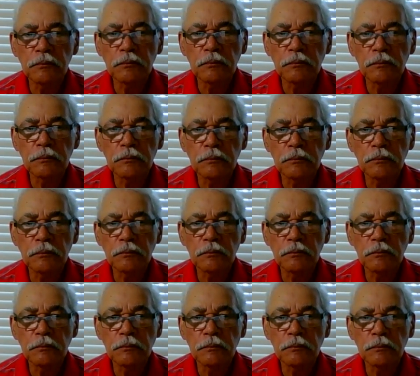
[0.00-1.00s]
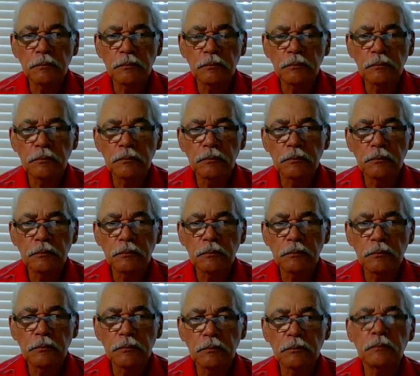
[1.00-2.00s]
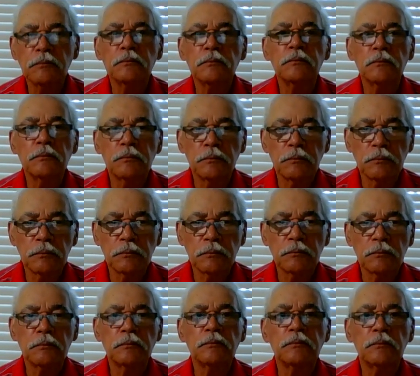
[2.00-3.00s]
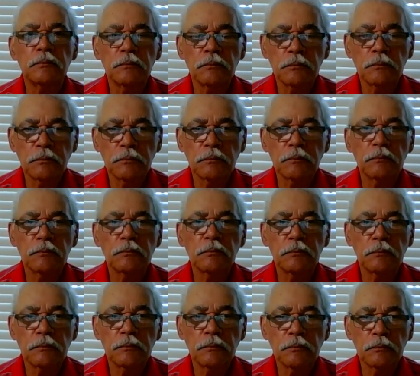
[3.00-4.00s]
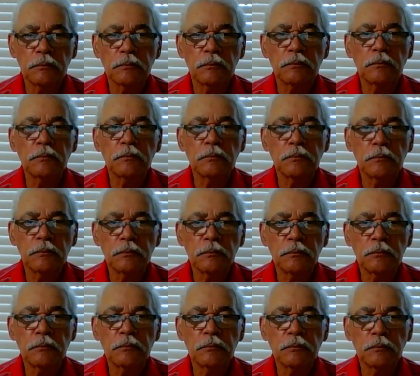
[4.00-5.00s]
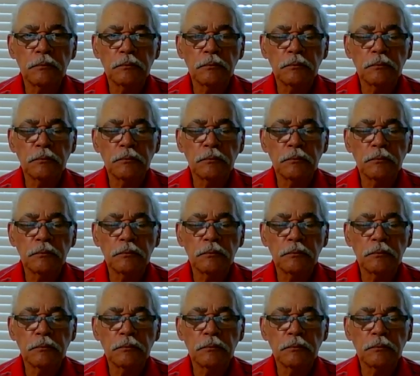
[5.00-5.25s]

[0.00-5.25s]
[no speech]